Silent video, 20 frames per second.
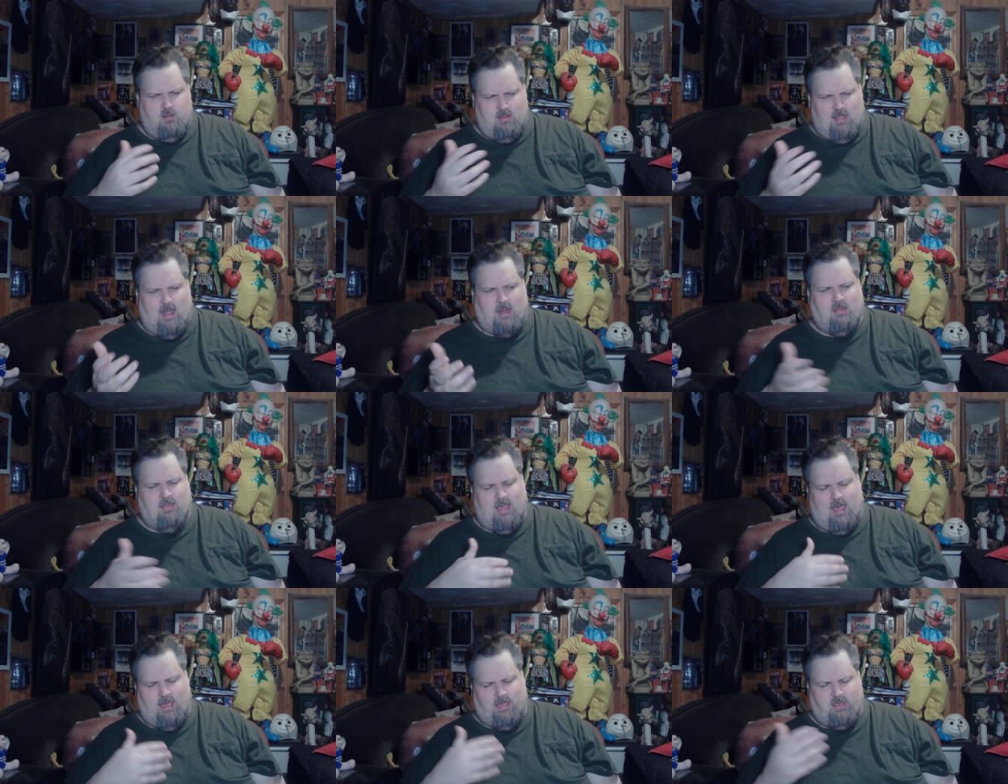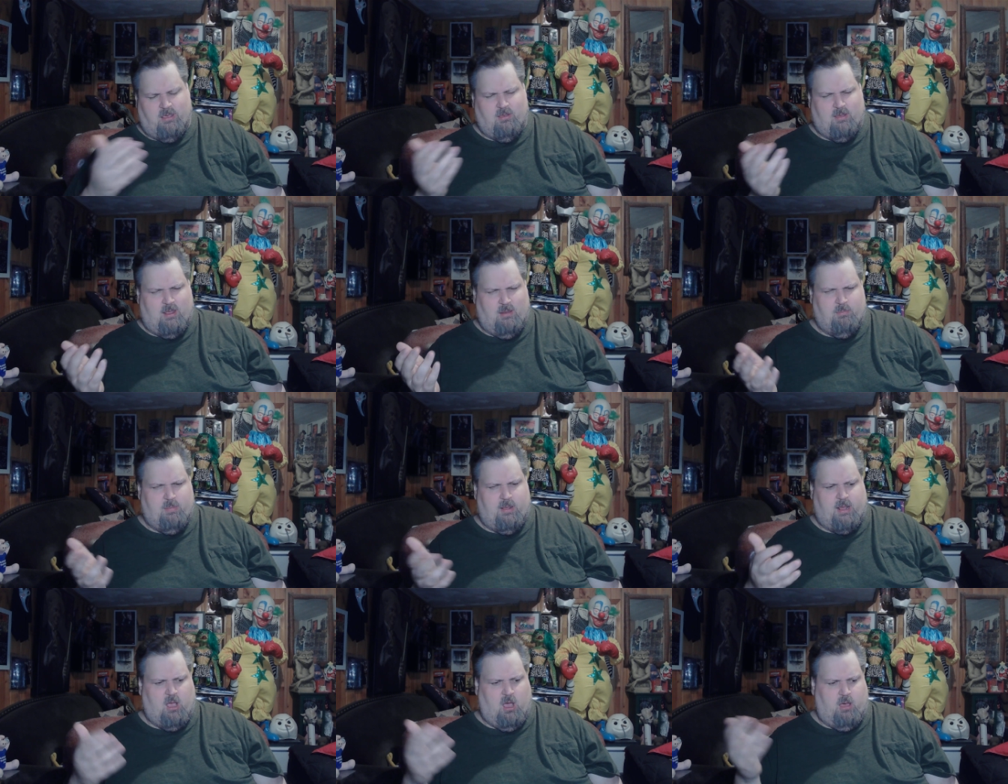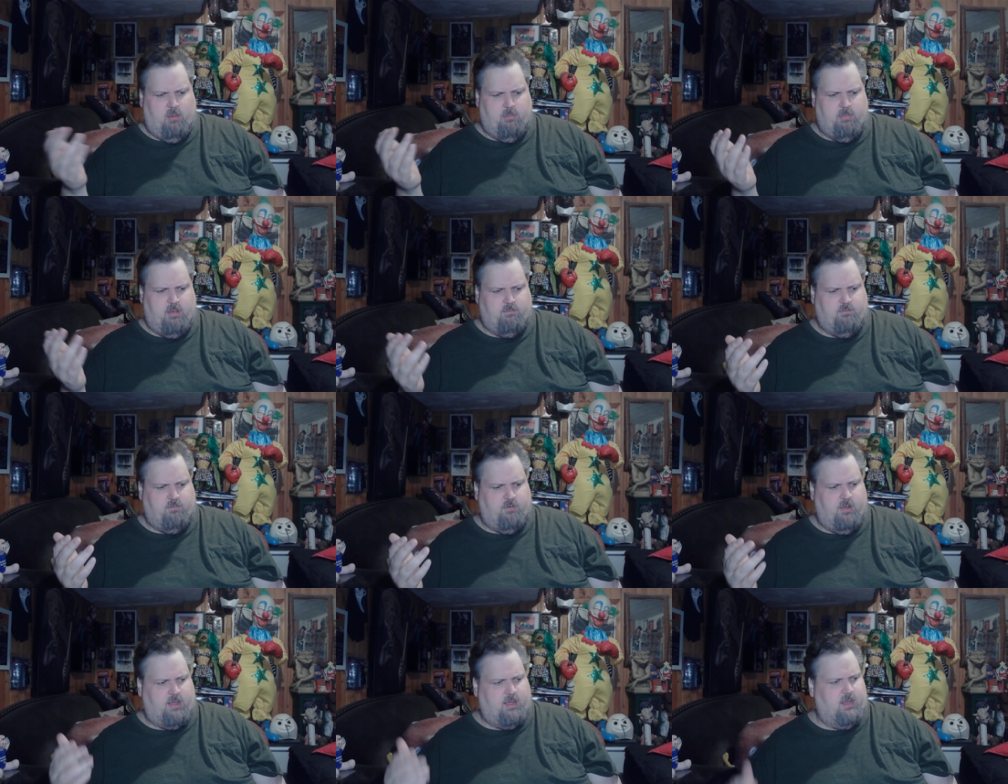That's how you can become a
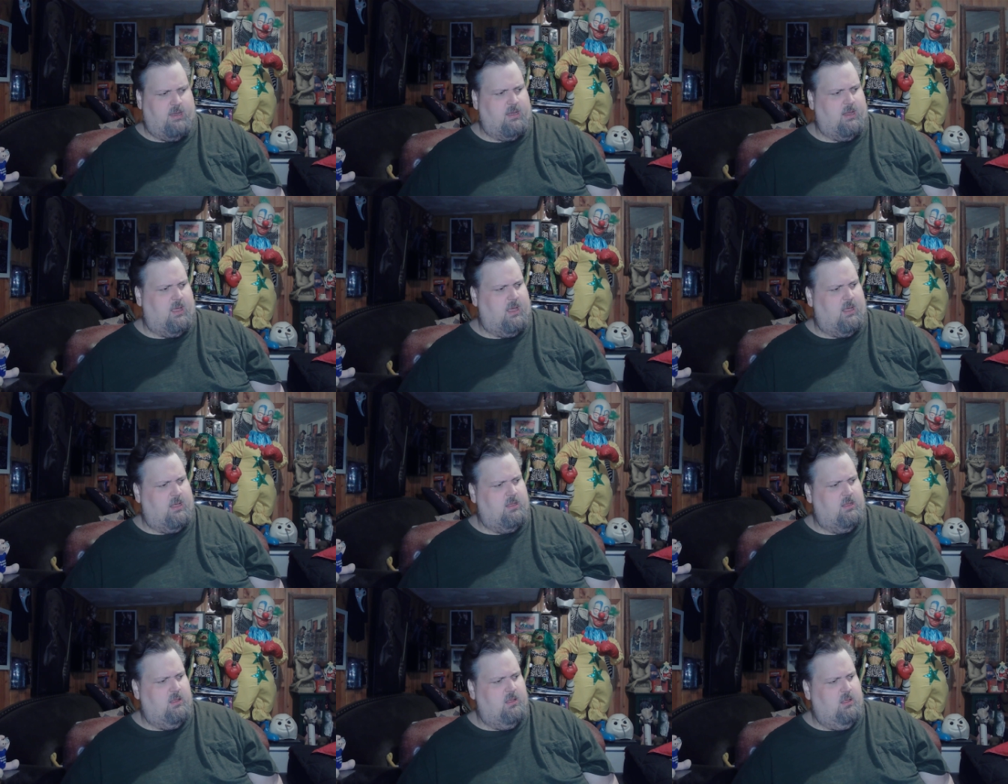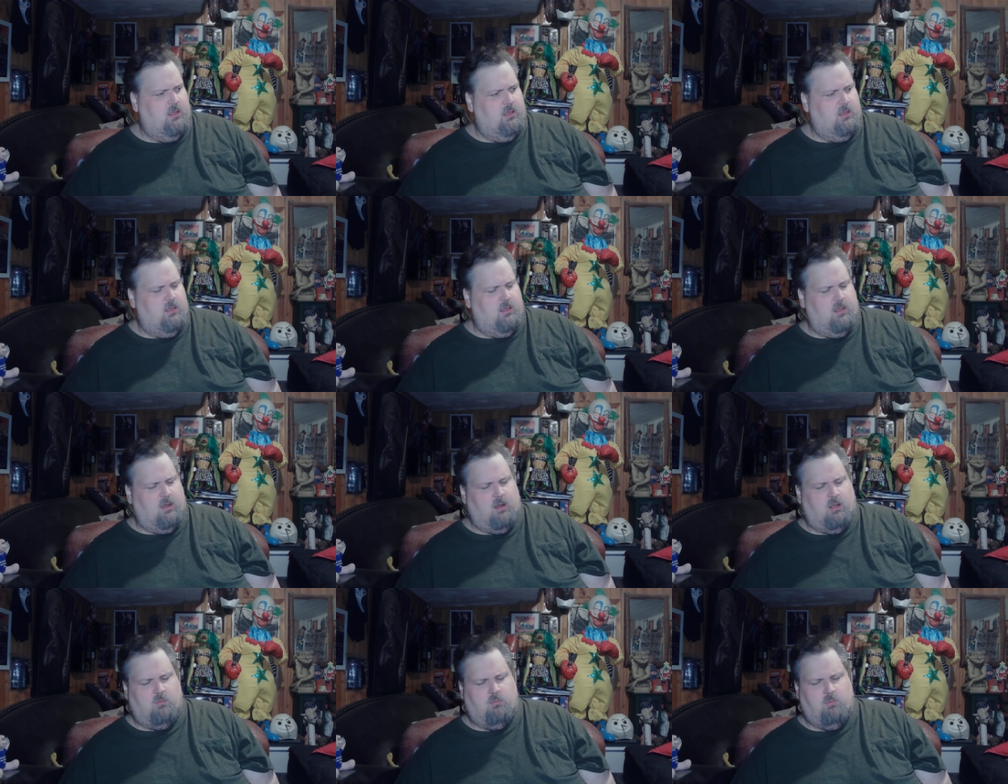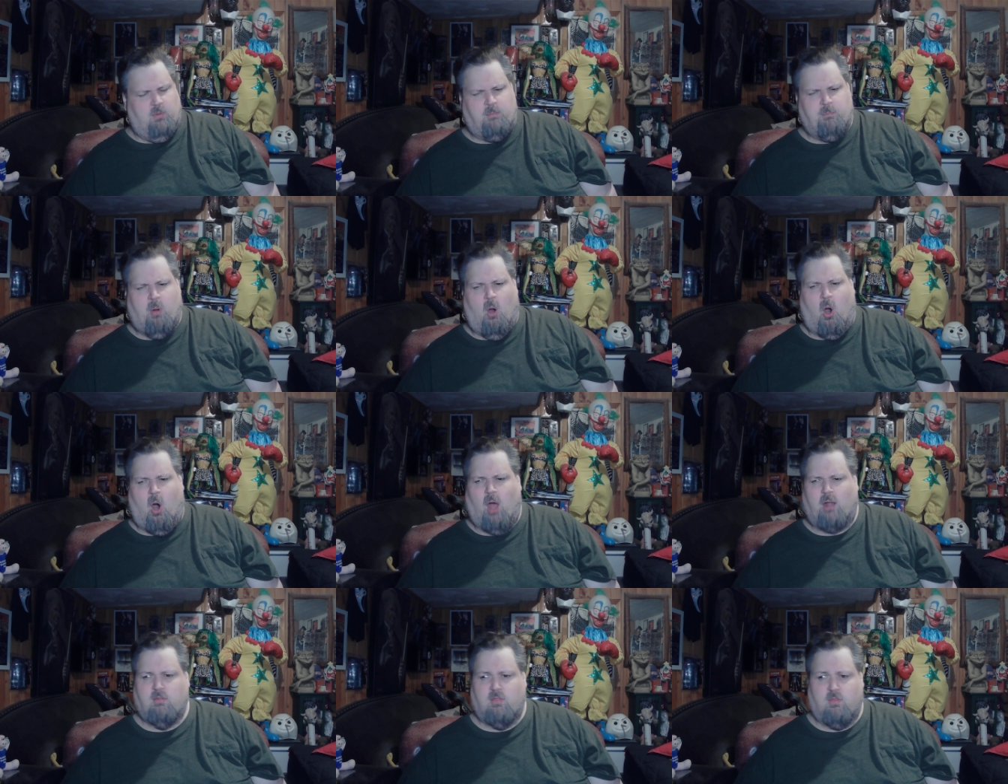freaking, uh, you know, in
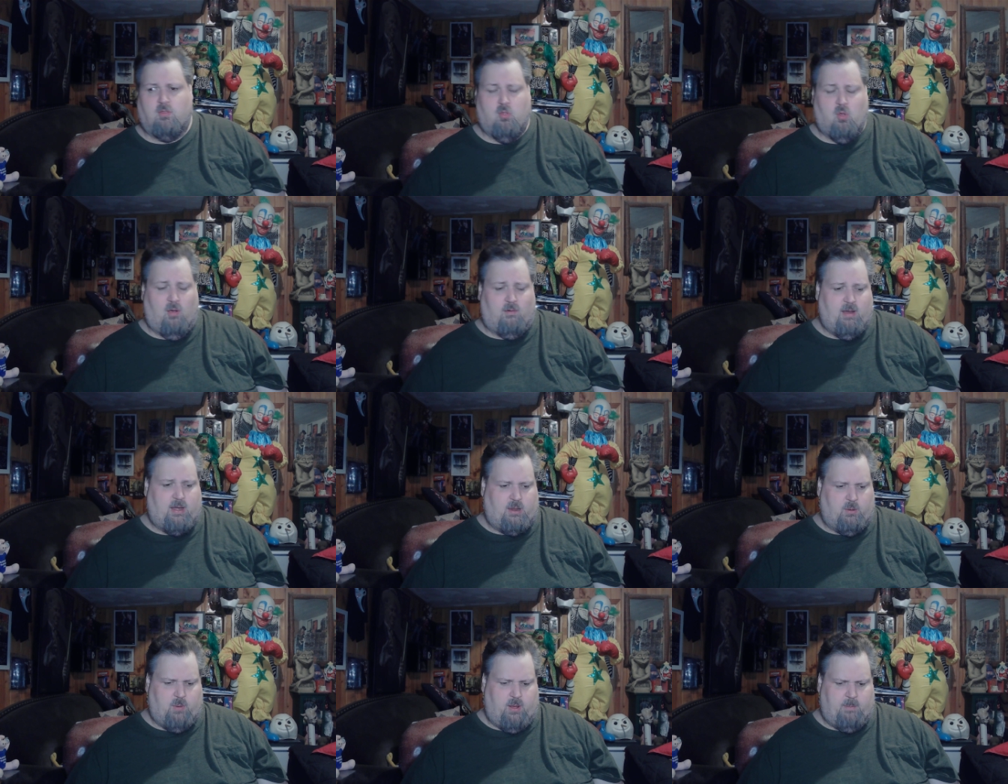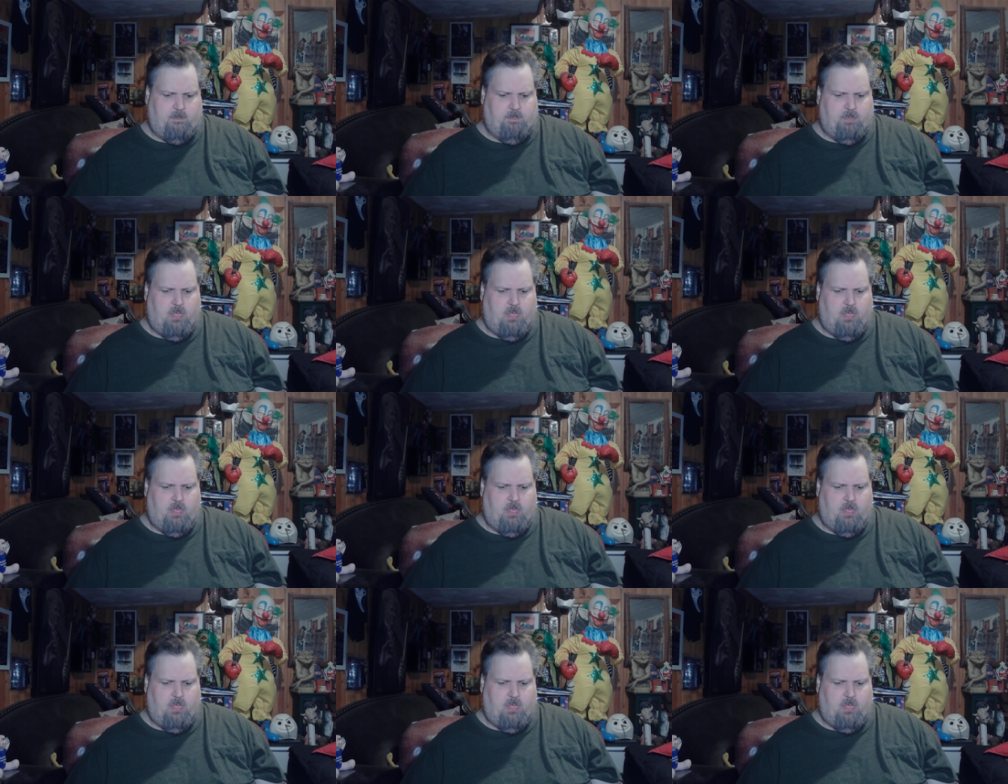part of the lore anyway.